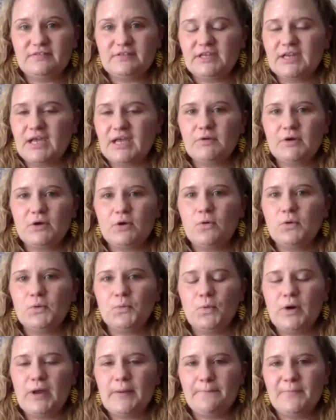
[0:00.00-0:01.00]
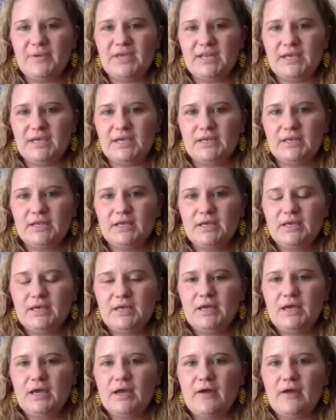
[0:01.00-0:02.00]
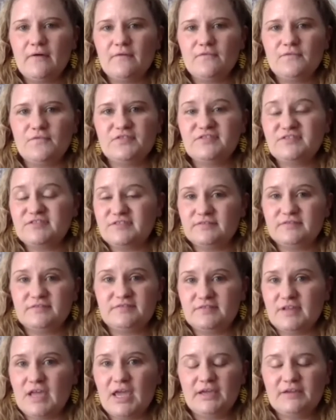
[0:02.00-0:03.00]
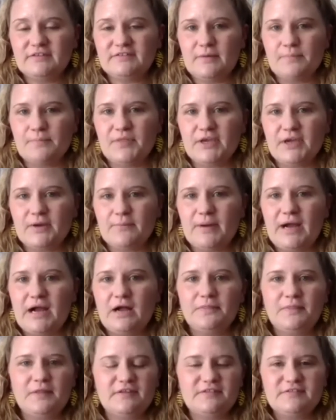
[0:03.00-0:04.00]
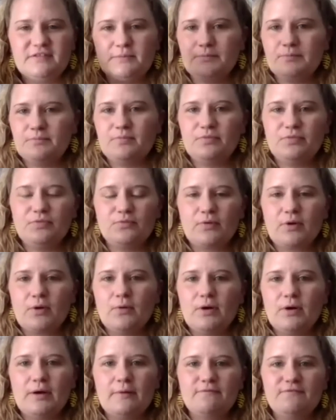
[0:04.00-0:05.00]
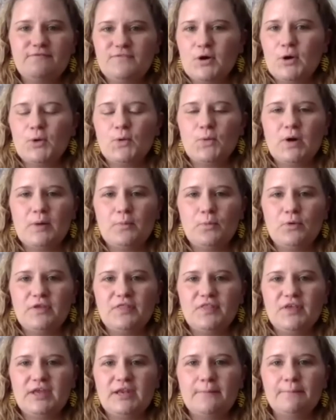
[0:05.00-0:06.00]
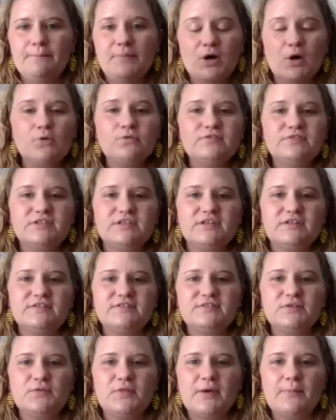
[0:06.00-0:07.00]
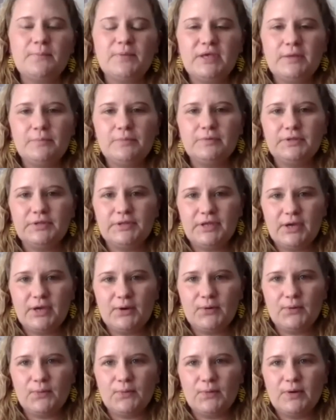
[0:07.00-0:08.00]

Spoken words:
Can I record 1 minute of saying something about this and throw a photo up with it and post it, so that people know